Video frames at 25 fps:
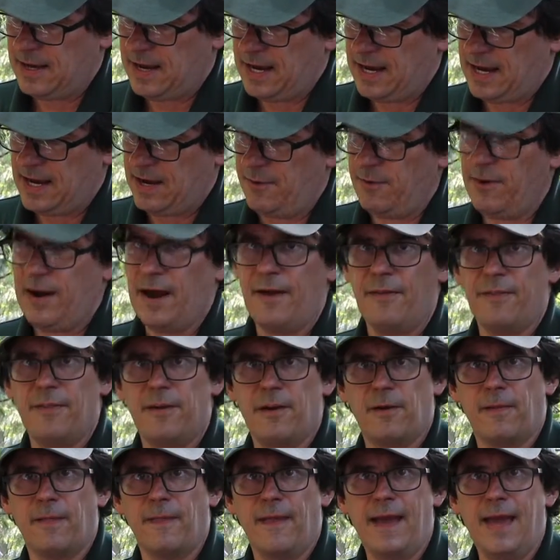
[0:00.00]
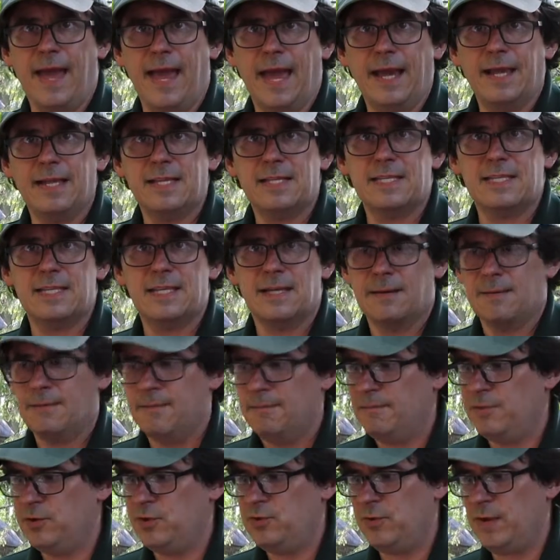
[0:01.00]
and around their legs,
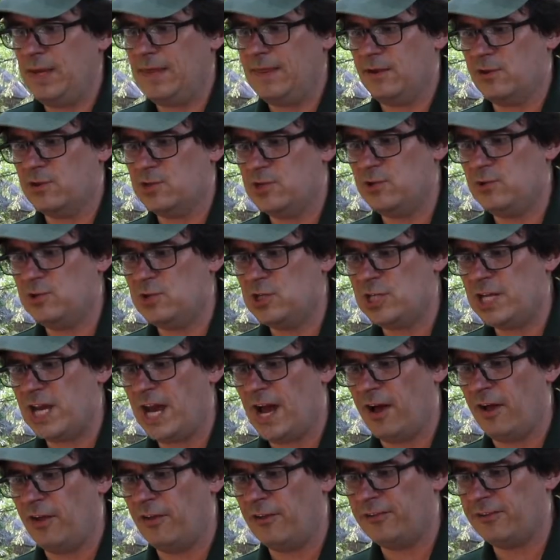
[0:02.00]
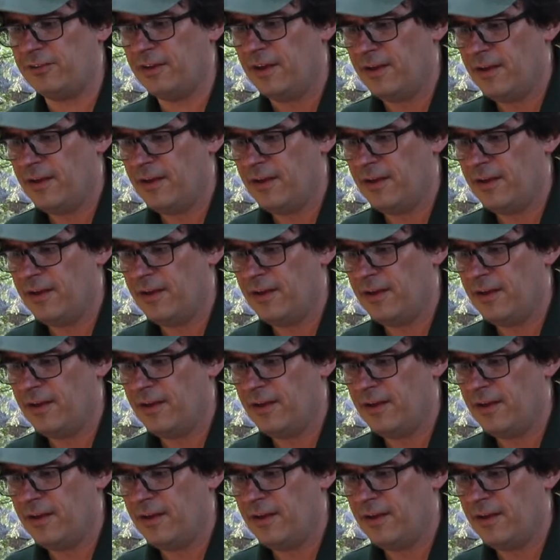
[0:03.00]
between their two shells,